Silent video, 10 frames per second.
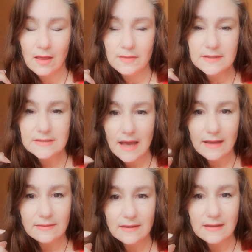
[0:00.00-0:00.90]
The
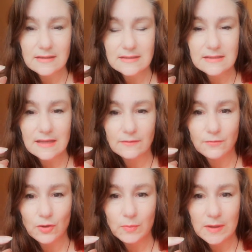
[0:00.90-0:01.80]
sad thing is that
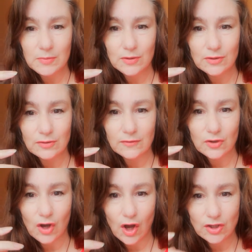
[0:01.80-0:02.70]
few people
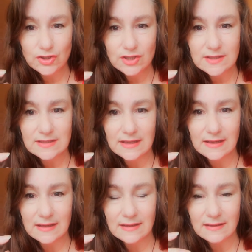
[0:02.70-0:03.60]

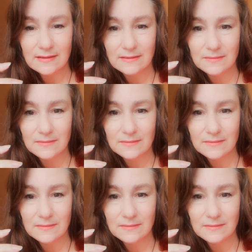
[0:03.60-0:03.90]
consciously